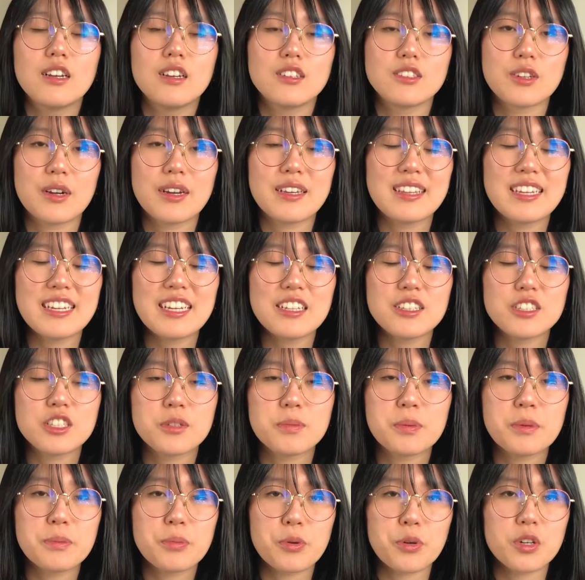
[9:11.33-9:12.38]
So I think it's
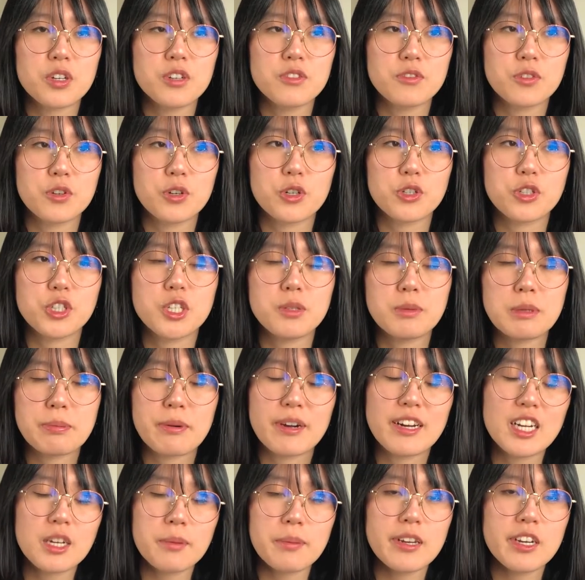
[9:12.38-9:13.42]
super important for to-be
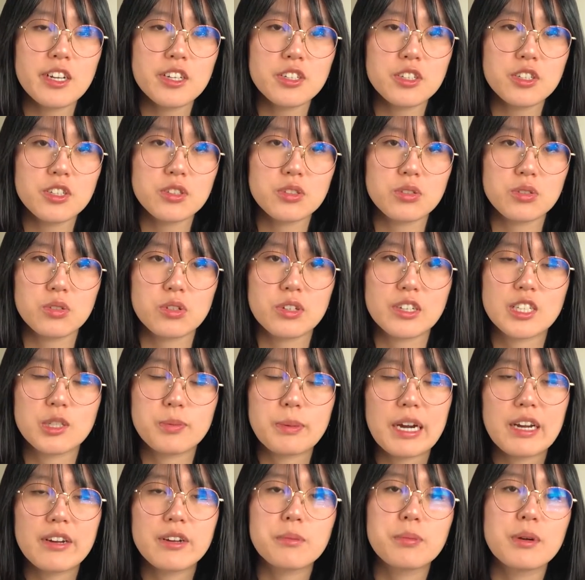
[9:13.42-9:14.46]
product managers or
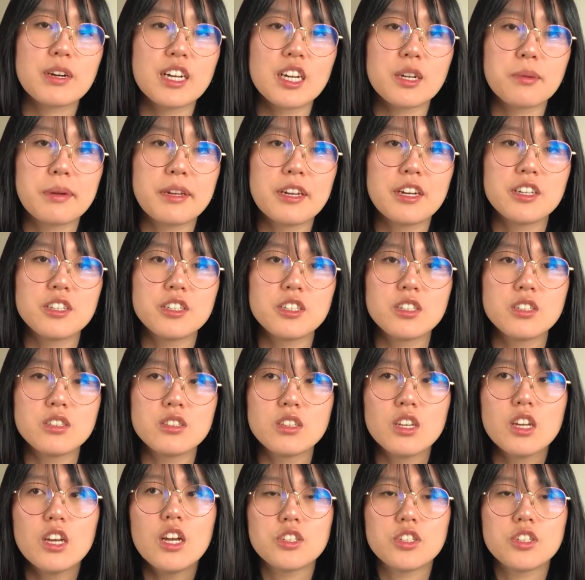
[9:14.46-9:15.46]
aspiring product managers